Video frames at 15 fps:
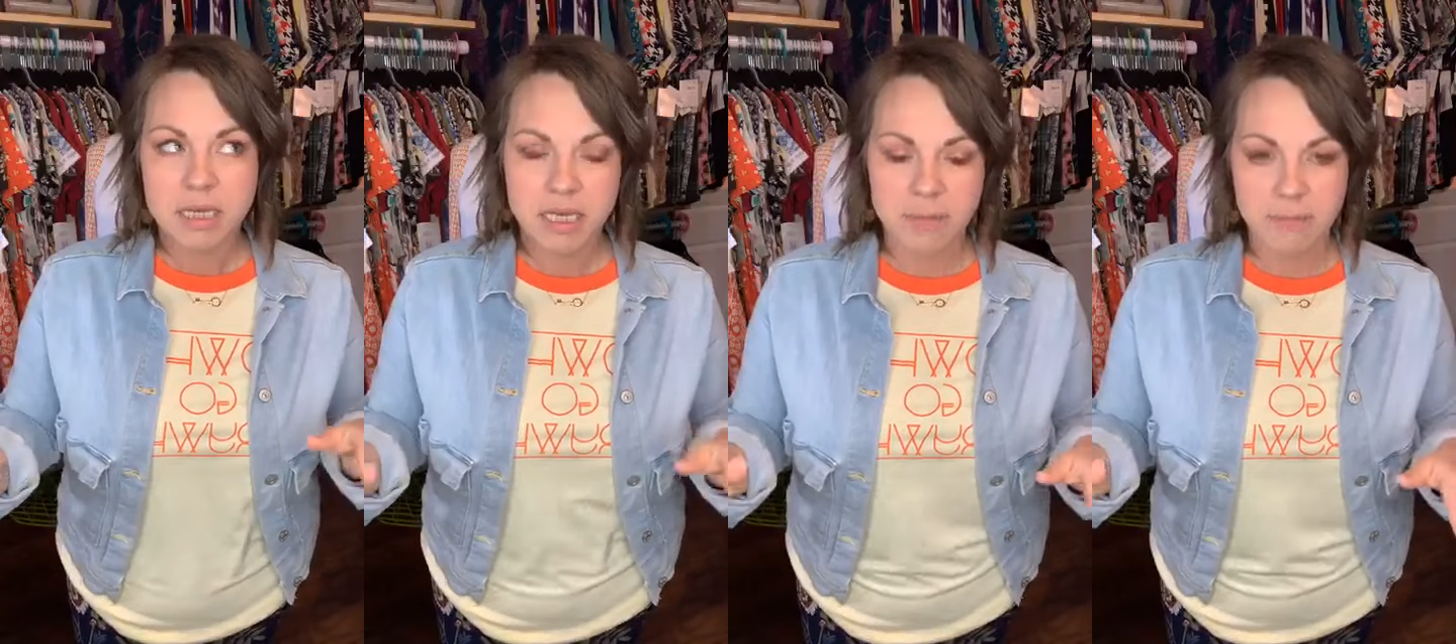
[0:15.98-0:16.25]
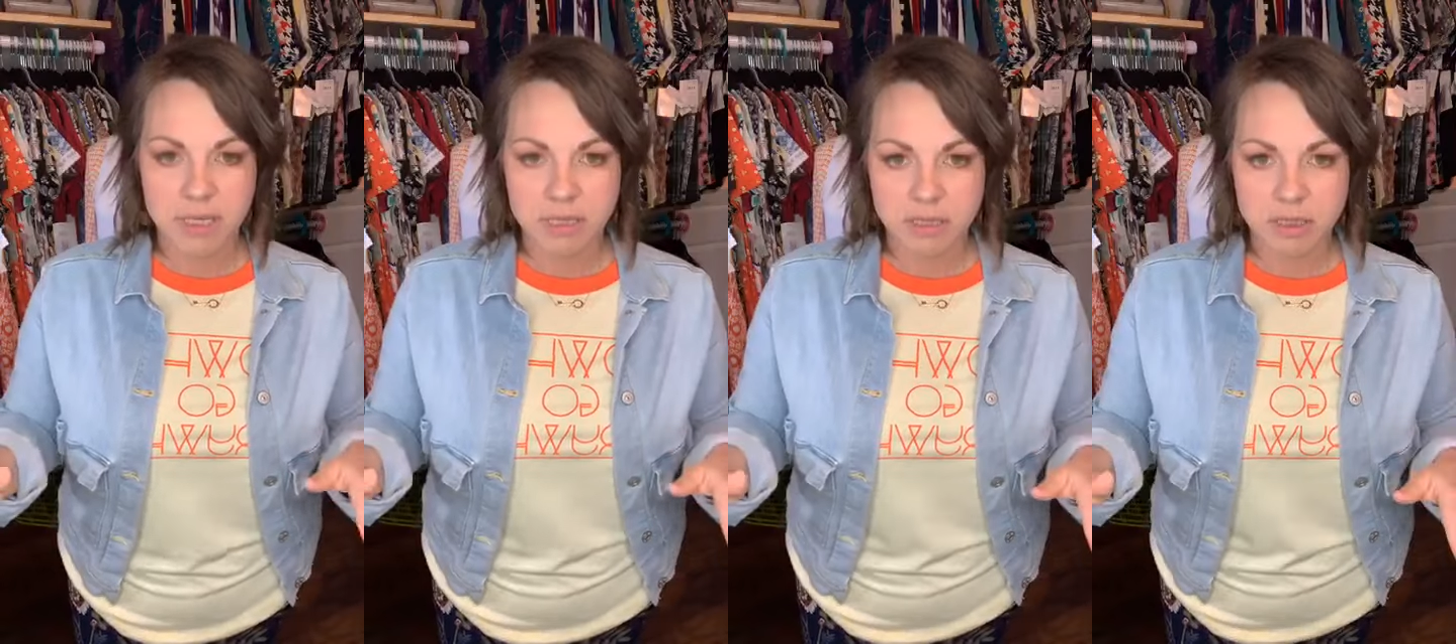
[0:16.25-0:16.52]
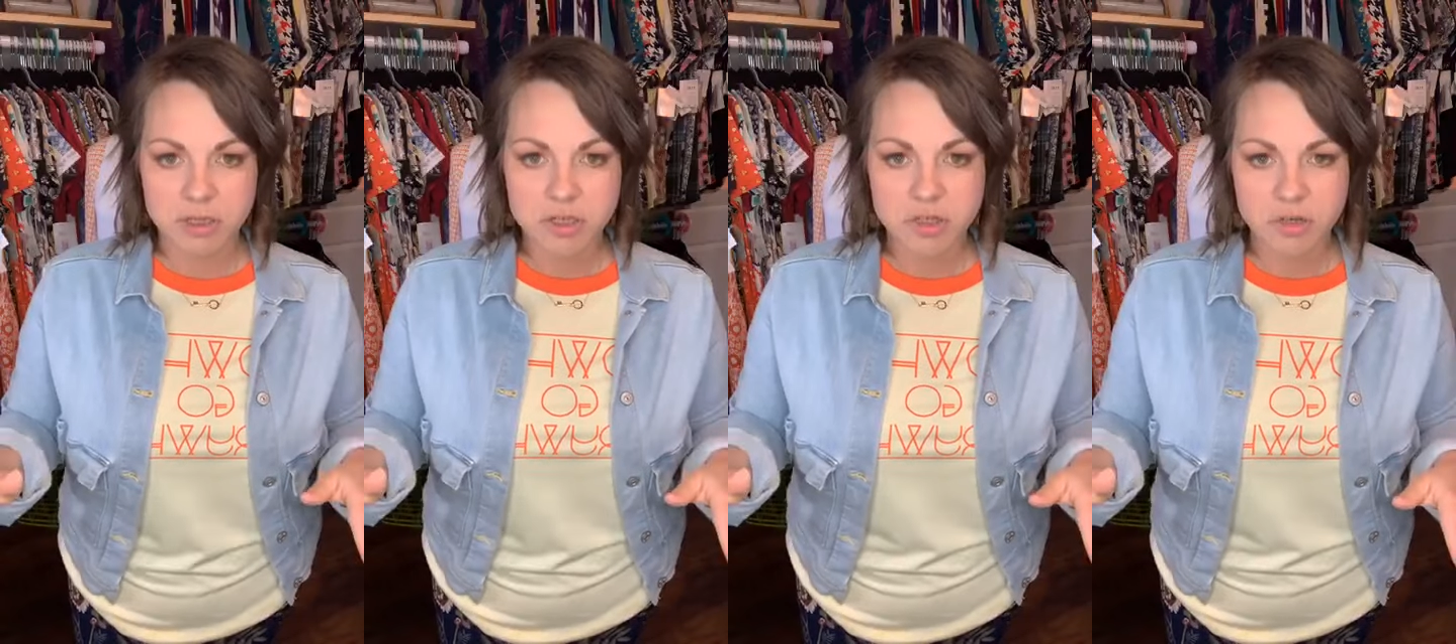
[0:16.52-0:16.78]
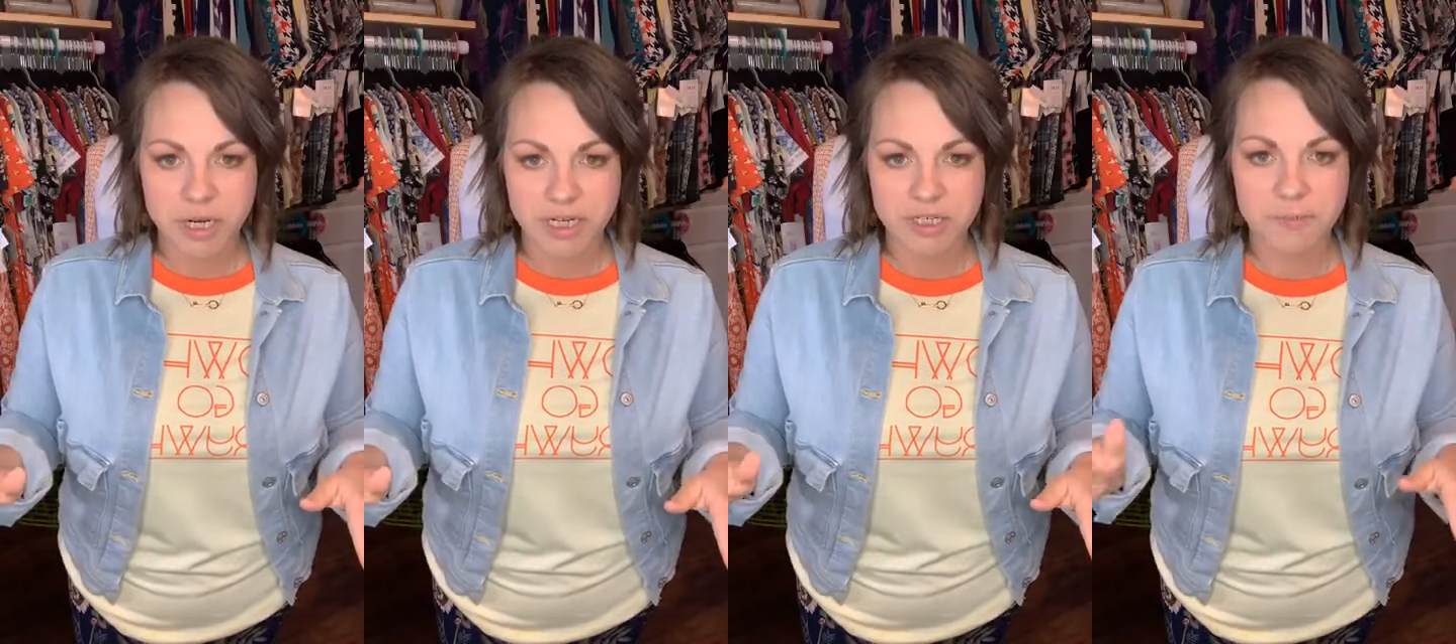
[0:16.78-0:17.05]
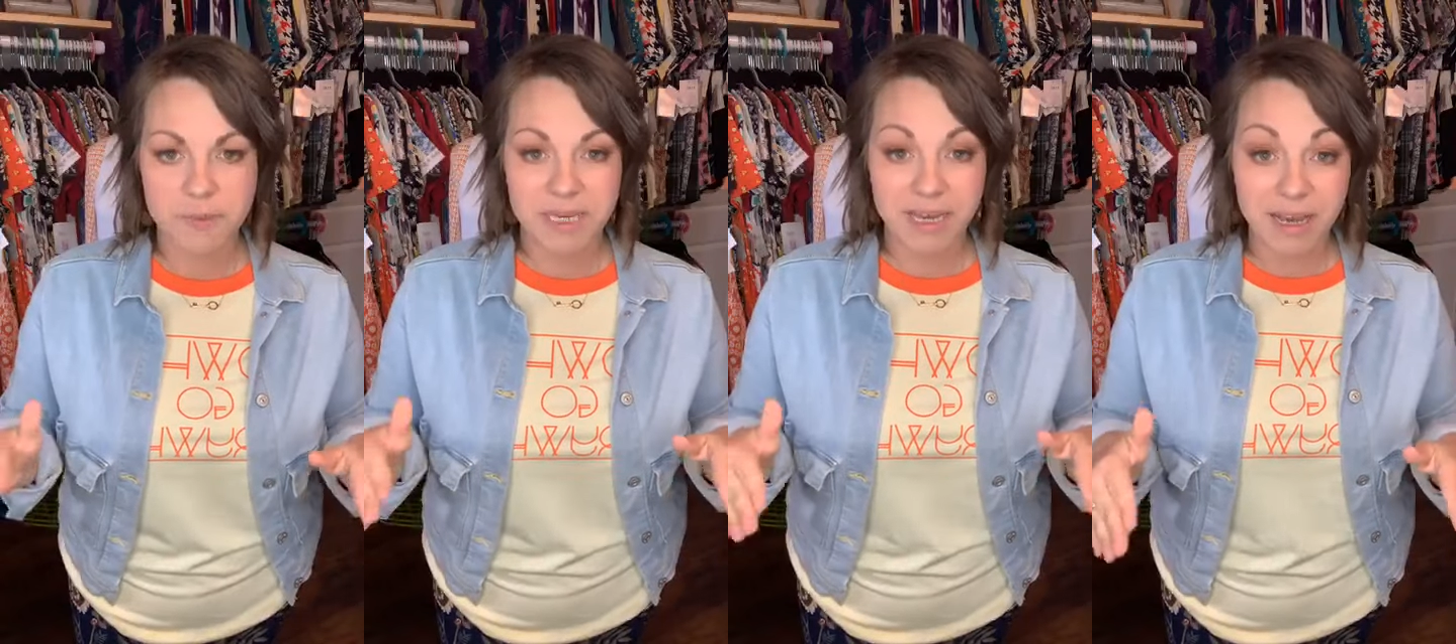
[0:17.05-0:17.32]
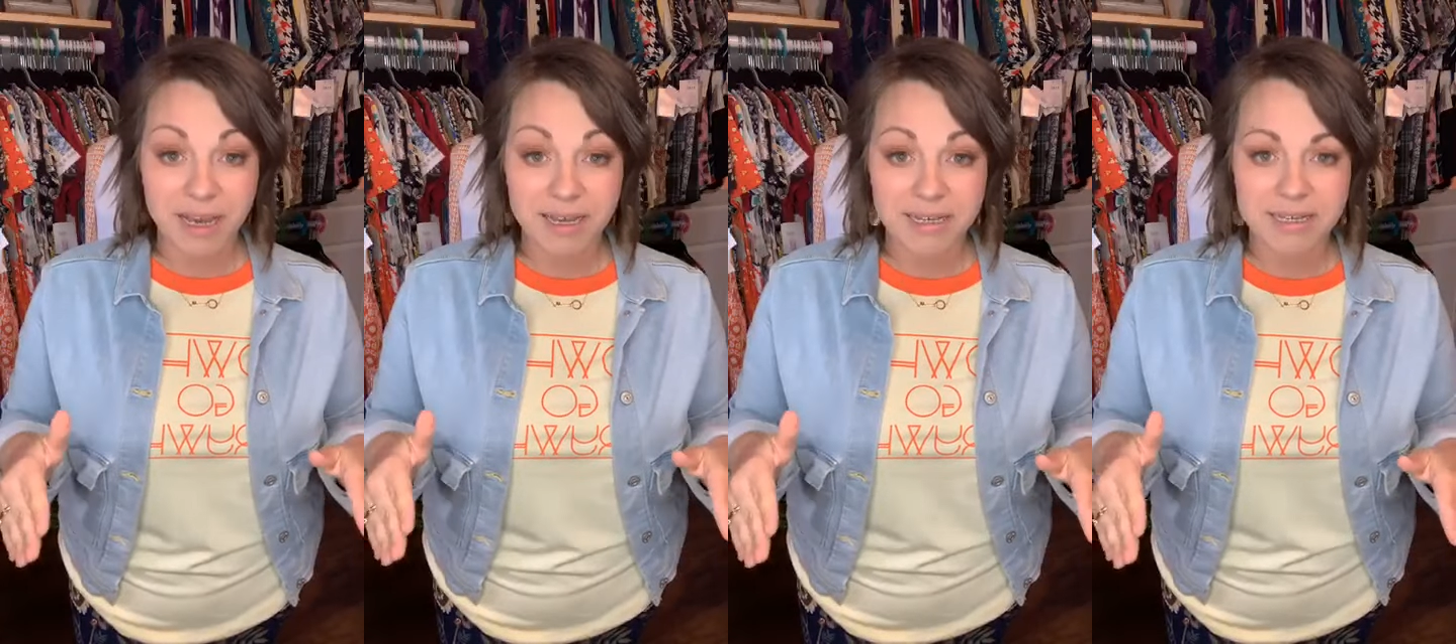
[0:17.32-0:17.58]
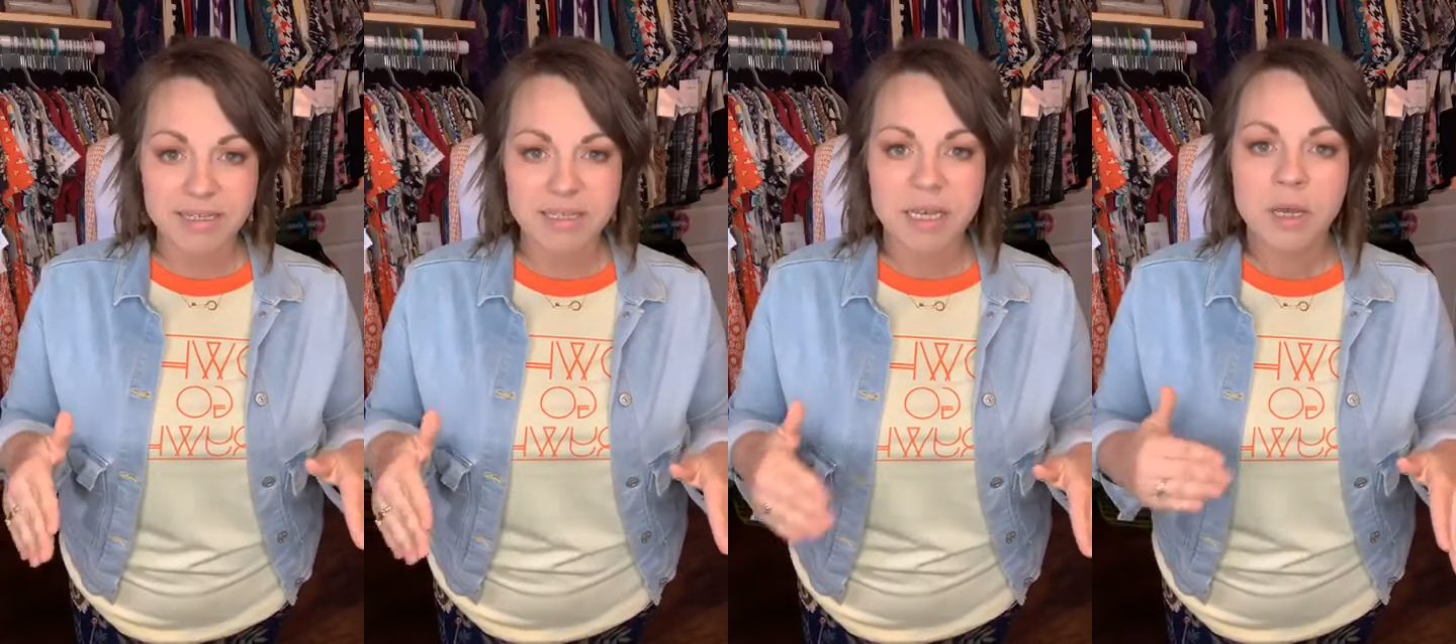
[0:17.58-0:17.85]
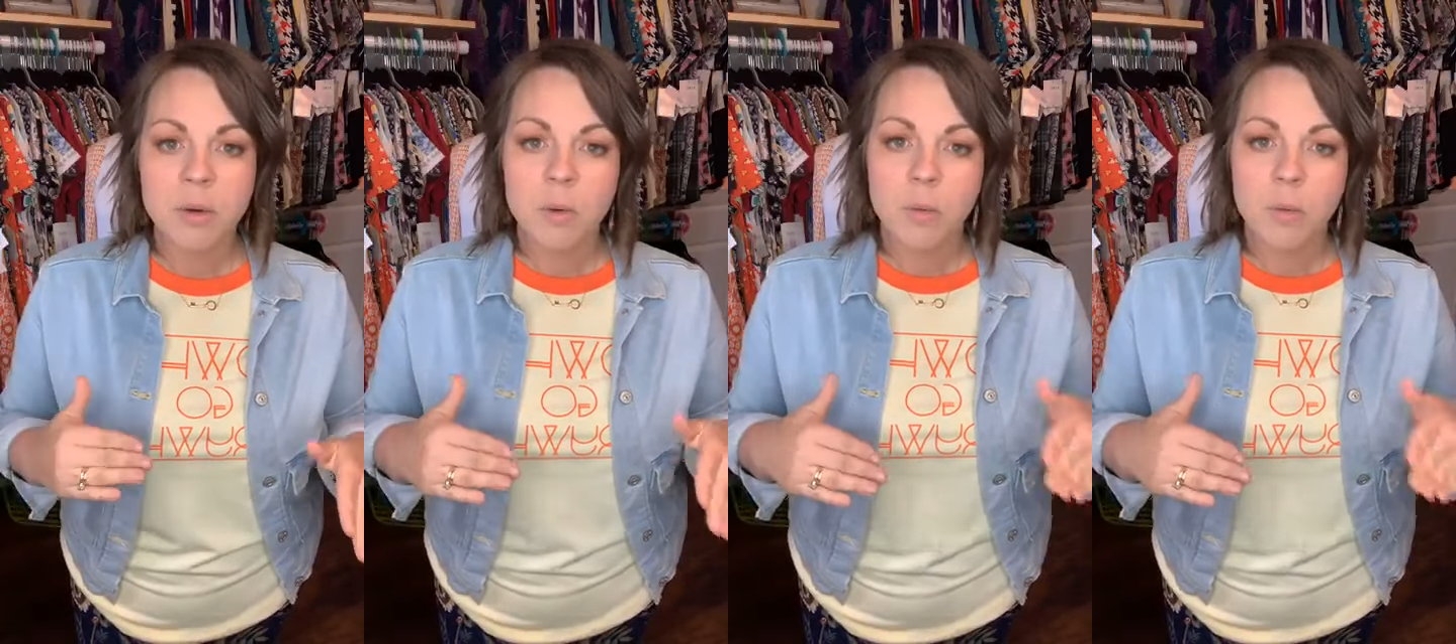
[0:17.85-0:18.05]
can be a little strange because